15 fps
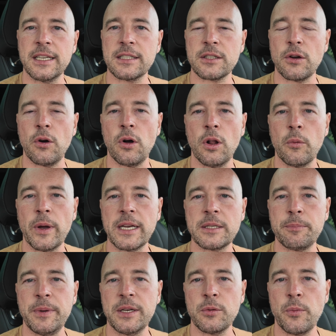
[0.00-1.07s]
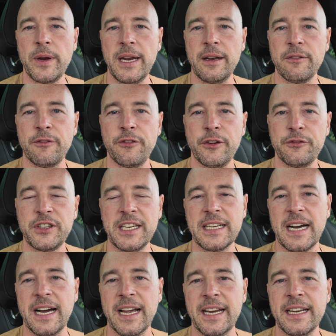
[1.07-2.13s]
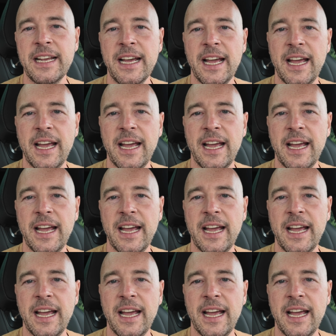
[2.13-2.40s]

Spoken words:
is always between 59